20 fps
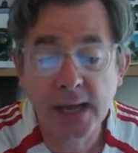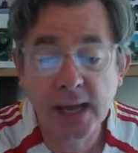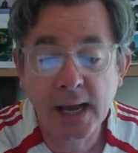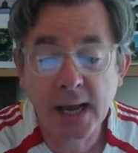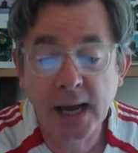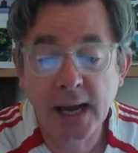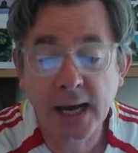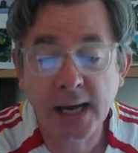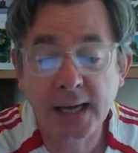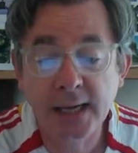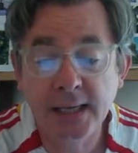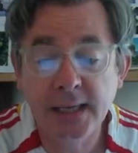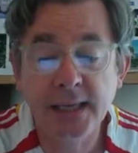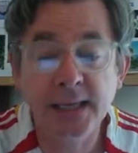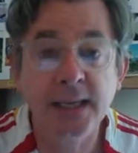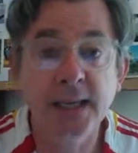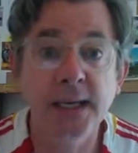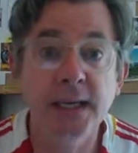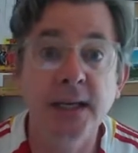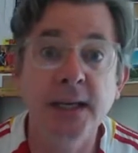I
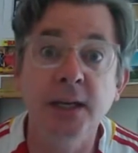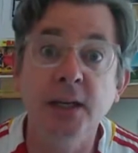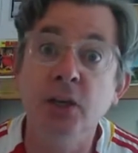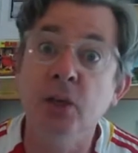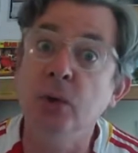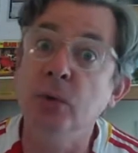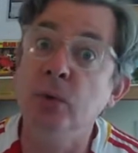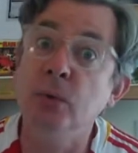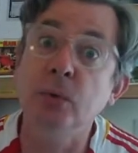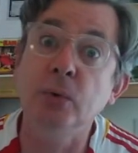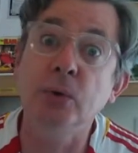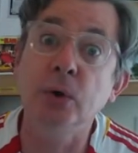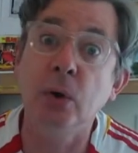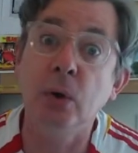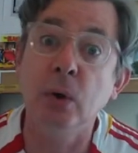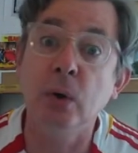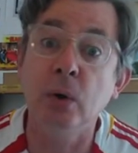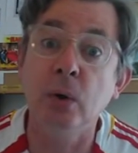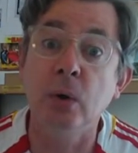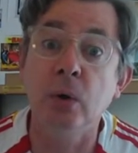hear you
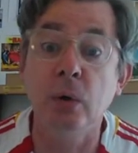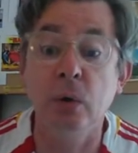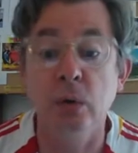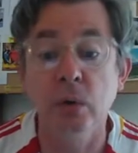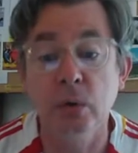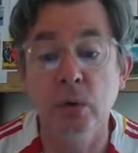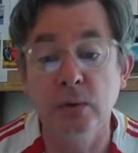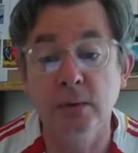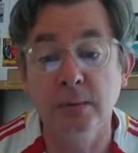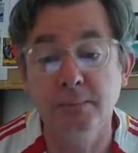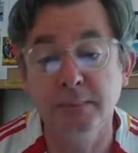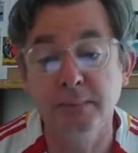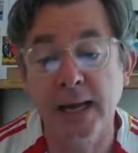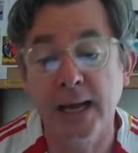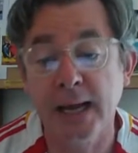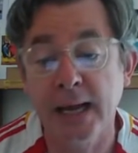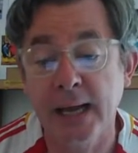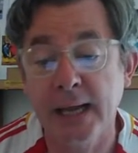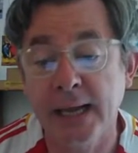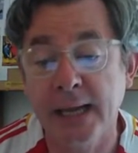call
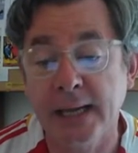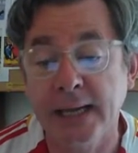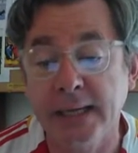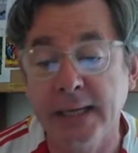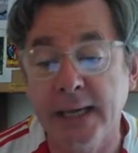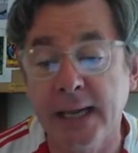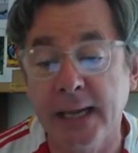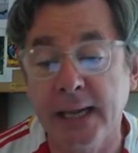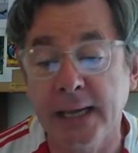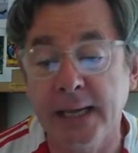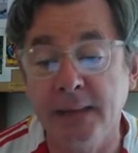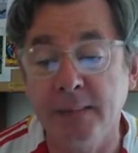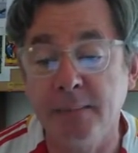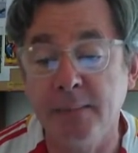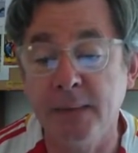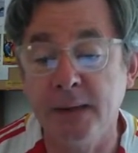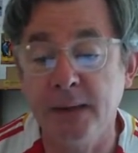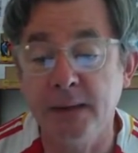my name,